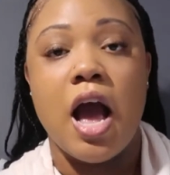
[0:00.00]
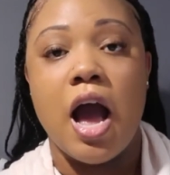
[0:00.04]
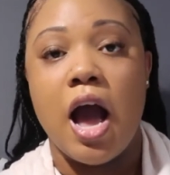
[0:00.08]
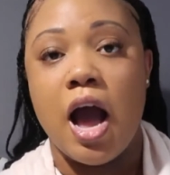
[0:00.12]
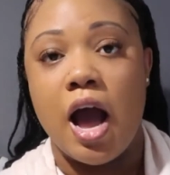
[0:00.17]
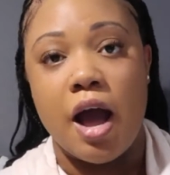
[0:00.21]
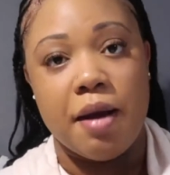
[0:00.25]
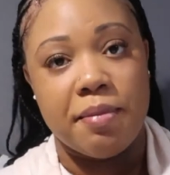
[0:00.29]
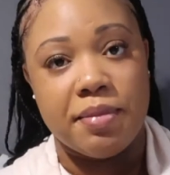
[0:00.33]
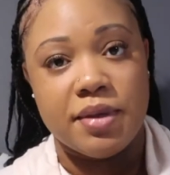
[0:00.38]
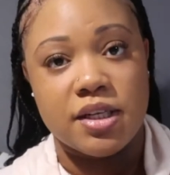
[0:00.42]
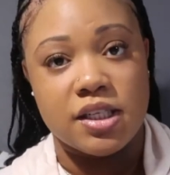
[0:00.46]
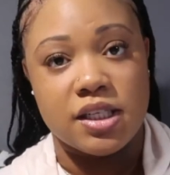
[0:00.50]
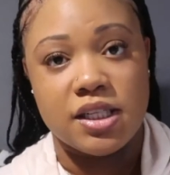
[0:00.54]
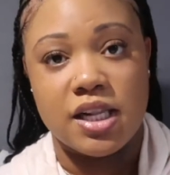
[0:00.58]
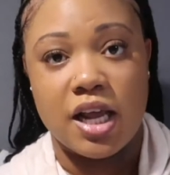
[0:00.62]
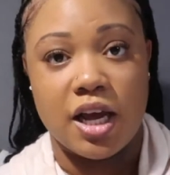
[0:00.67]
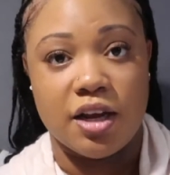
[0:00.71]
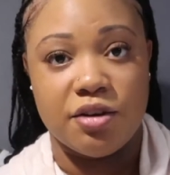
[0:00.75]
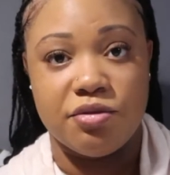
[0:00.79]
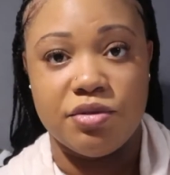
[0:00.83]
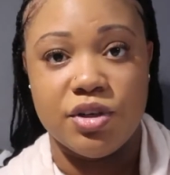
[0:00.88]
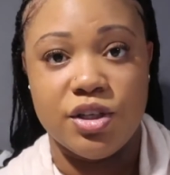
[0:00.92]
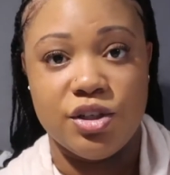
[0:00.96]
I'm just
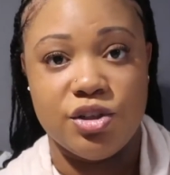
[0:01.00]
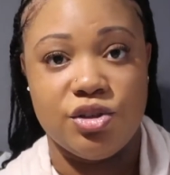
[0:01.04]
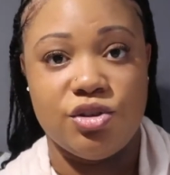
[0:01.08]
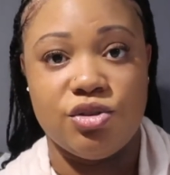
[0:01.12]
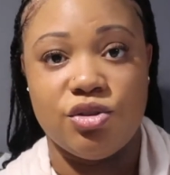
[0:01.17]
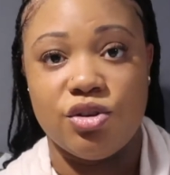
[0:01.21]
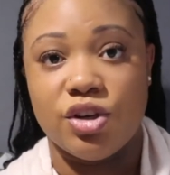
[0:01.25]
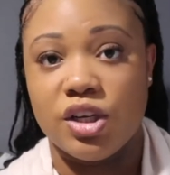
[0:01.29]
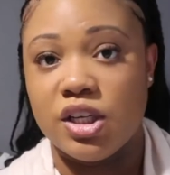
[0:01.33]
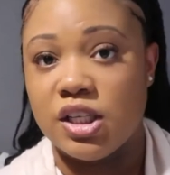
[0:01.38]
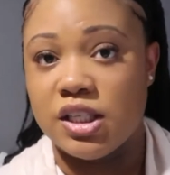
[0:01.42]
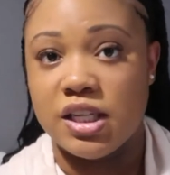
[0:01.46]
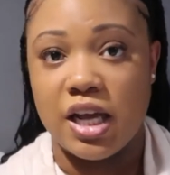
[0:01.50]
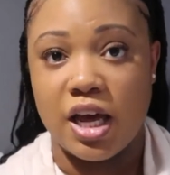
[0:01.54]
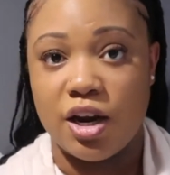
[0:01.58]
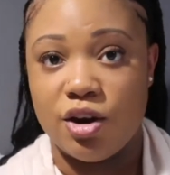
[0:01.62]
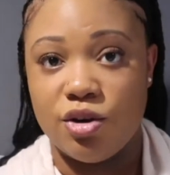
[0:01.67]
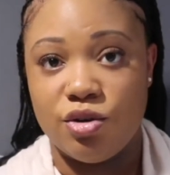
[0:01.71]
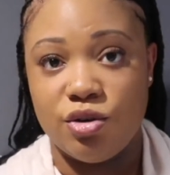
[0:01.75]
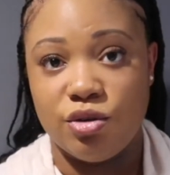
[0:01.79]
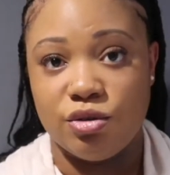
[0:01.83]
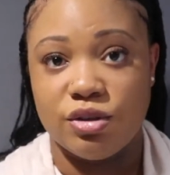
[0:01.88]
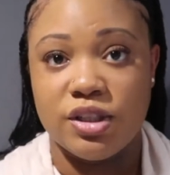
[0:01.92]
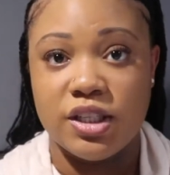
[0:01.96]
not really sure because I don't
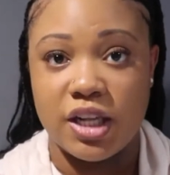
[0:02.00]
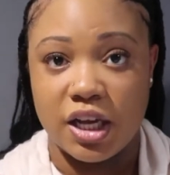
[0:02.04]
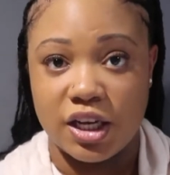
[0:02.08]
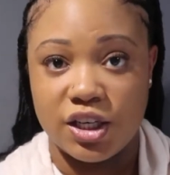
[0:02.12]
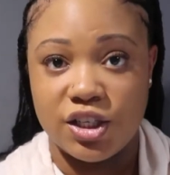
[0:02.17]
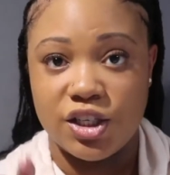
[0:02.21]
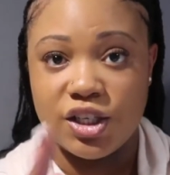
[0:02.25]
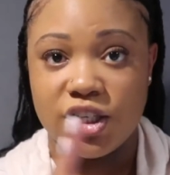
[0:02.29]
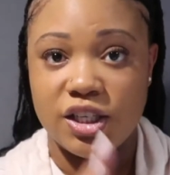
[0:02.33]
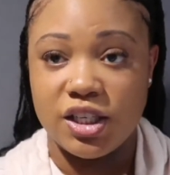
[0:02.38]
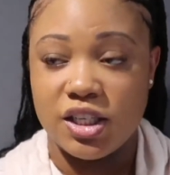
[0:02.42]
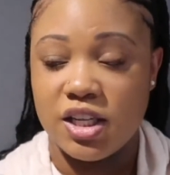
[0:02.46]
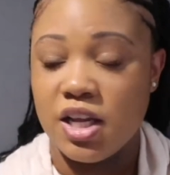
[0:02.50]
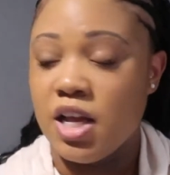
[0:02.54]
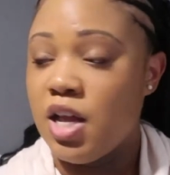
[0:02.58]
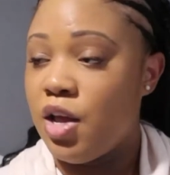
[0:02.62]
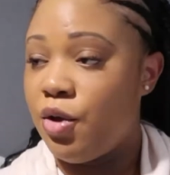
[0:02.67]
know sections.